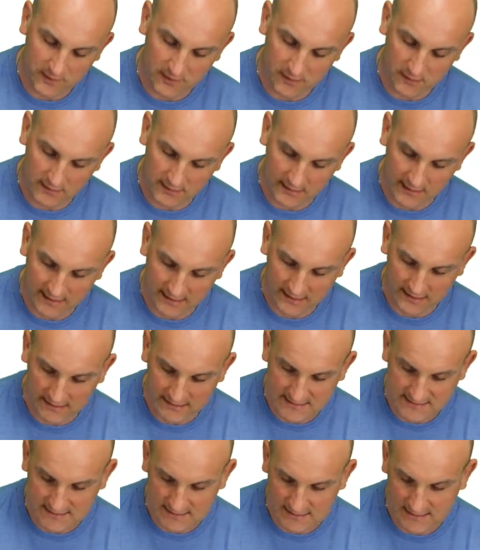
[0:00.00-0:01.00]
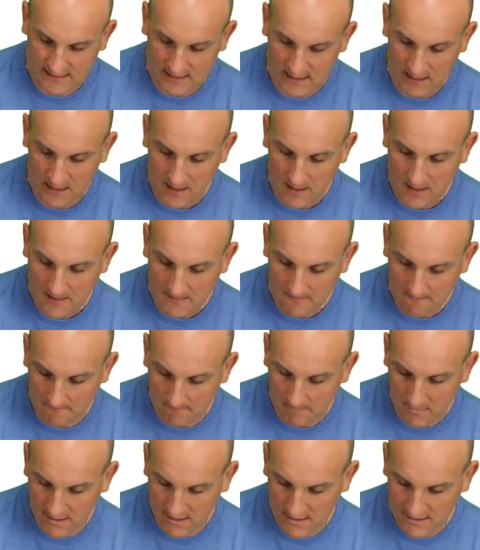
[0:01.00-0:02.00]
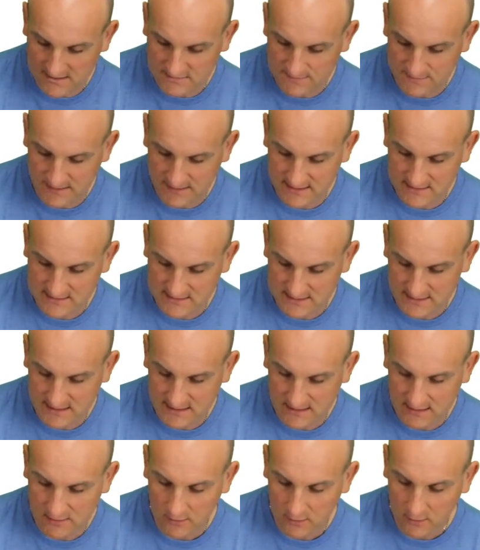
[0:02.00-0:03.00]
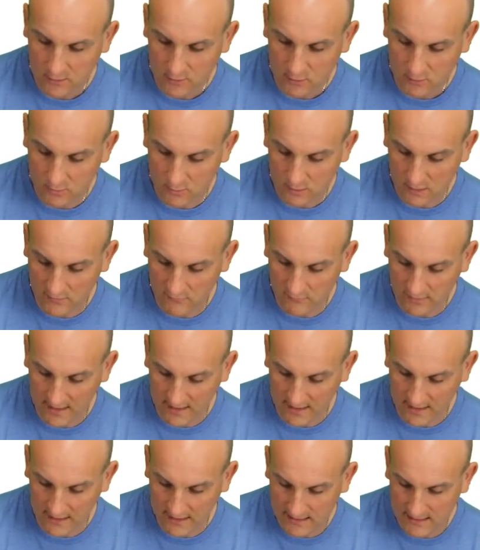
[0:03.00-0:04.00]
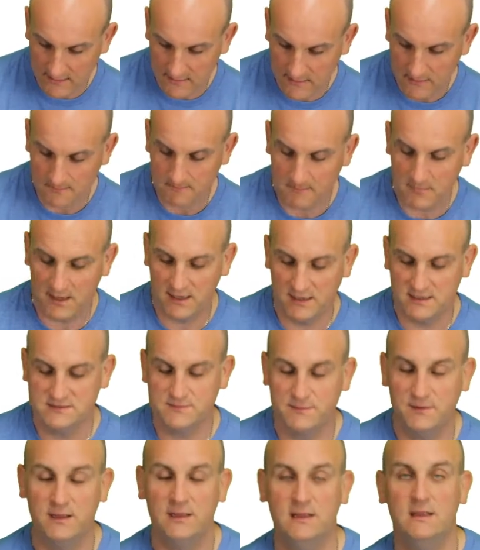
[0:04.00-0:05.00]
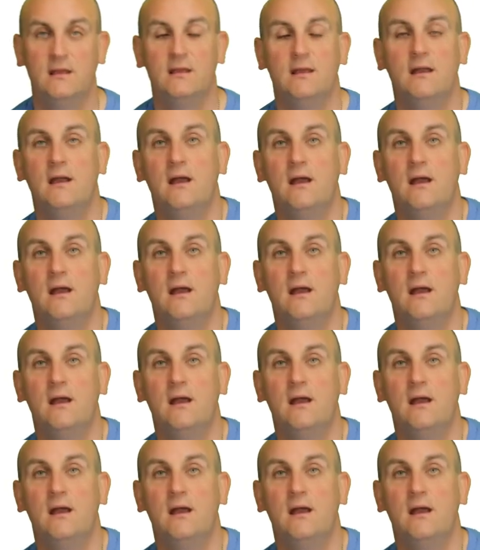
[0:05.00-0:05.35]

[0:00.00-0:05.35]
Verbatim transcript: and I get AD minus BC all over A minus B.